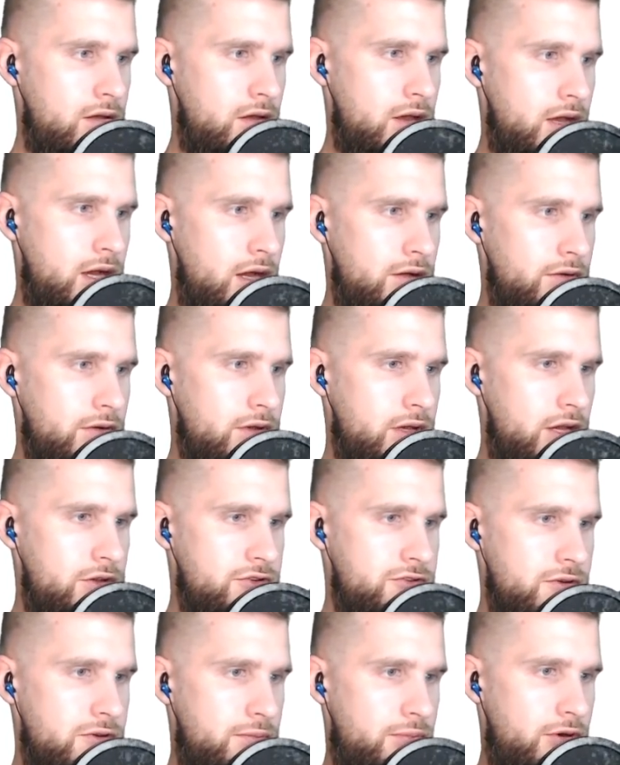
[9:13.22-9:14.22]

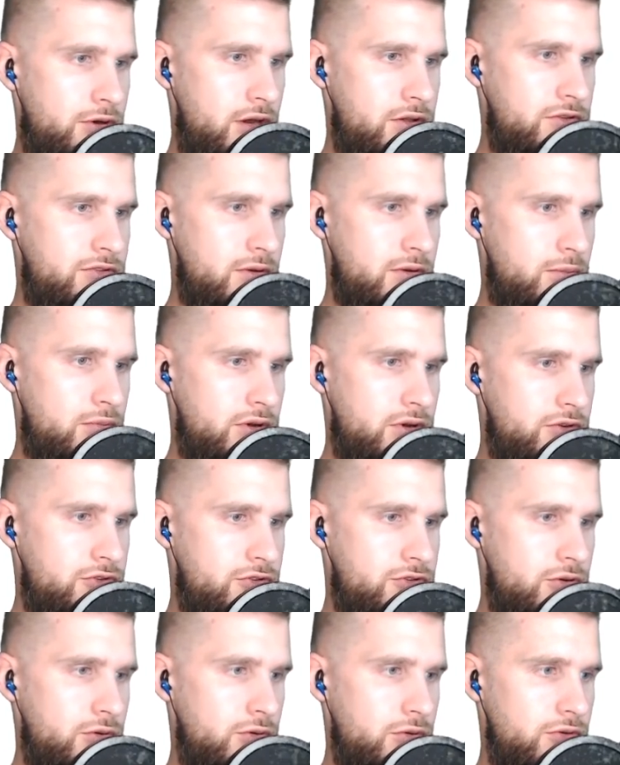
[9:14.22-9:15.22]
Allocation and Pricing,
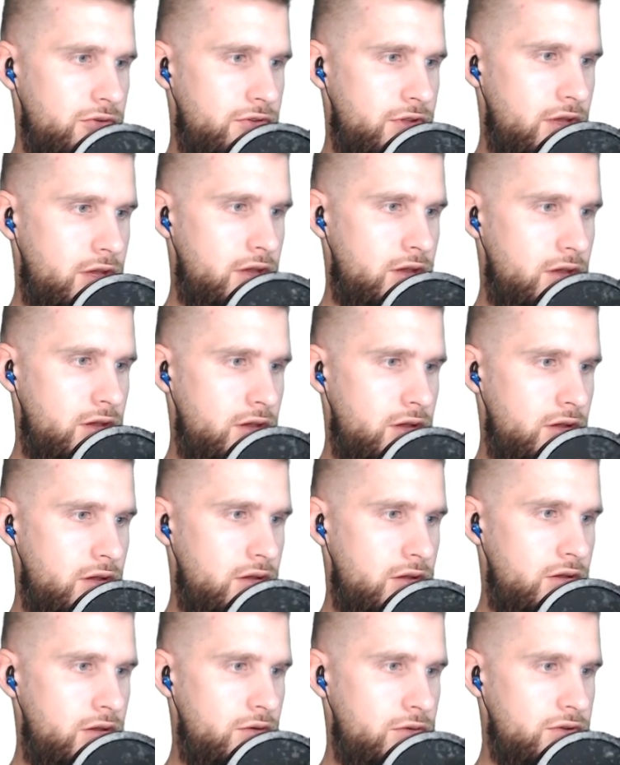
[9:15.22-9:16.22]
Bridge, Toll,
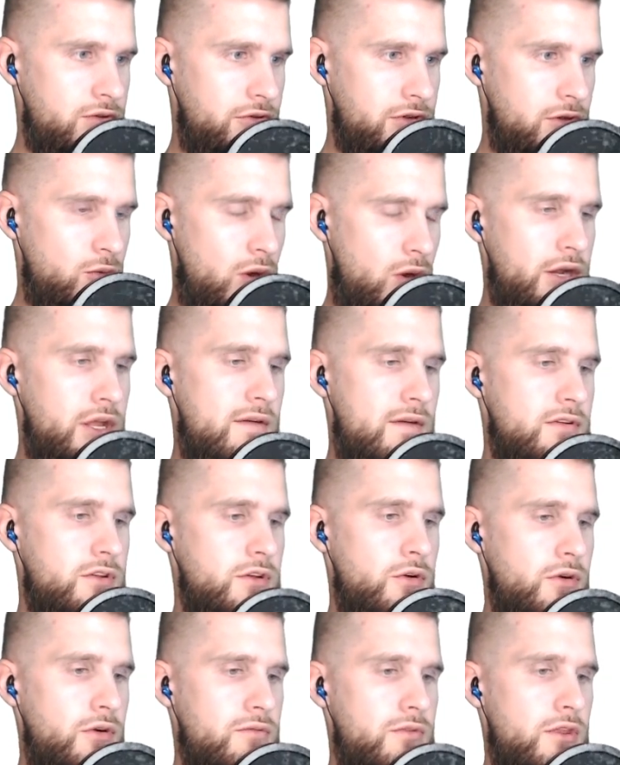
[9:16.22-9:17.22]
Staking, Utility. Why do you have a
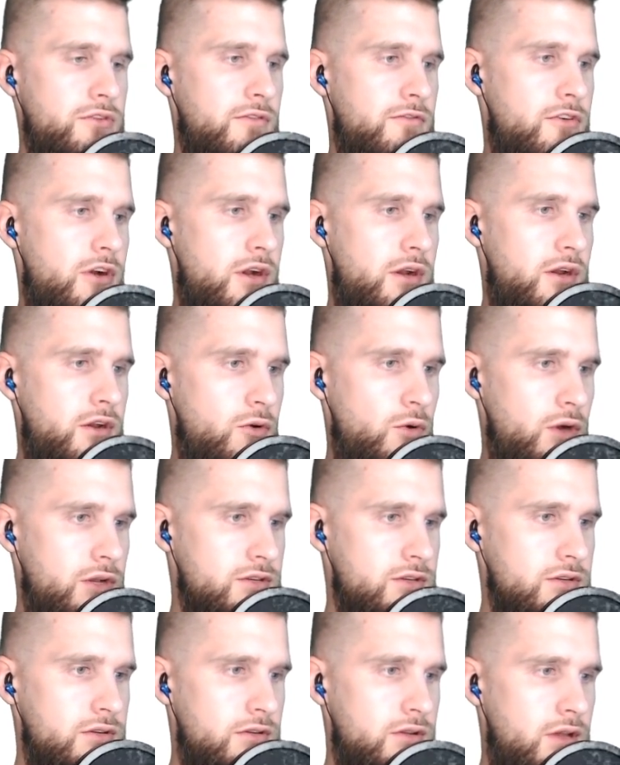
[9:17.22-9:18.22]
token? That's a very good
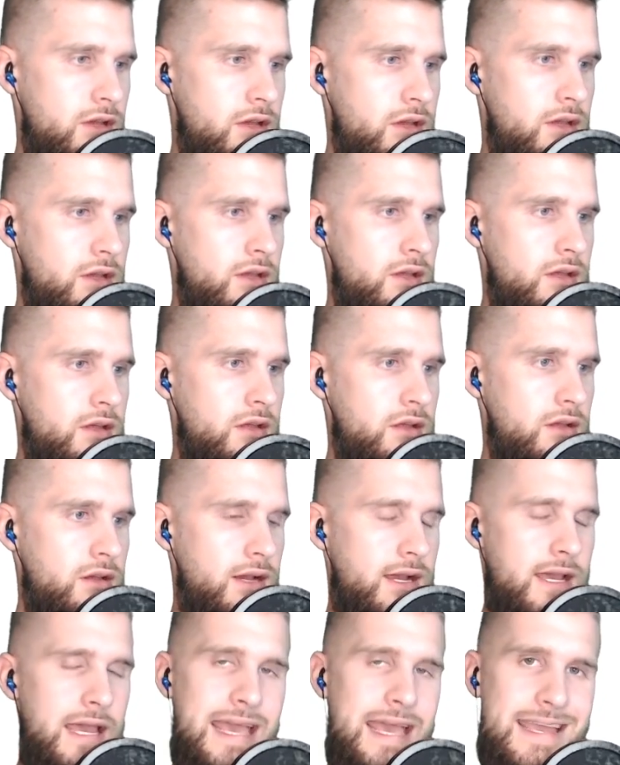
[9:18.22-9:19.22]
question.
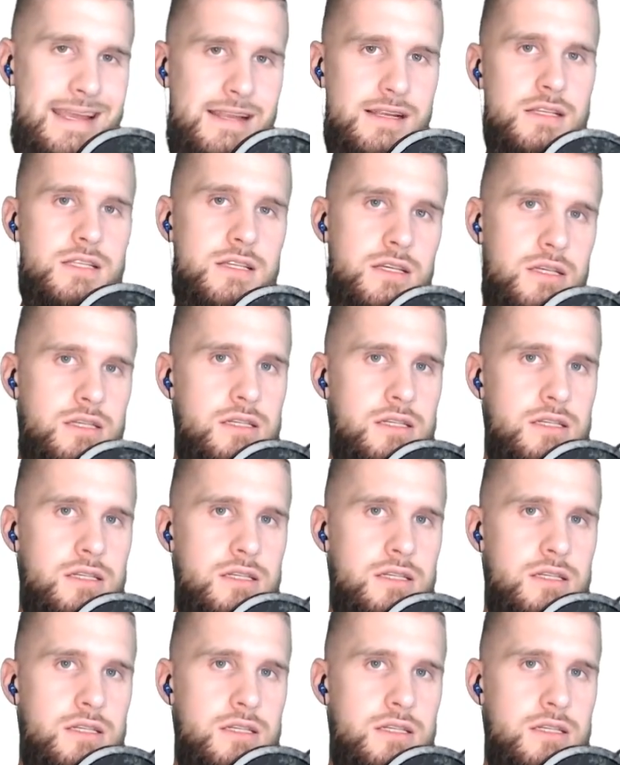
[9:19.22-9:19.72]
I hate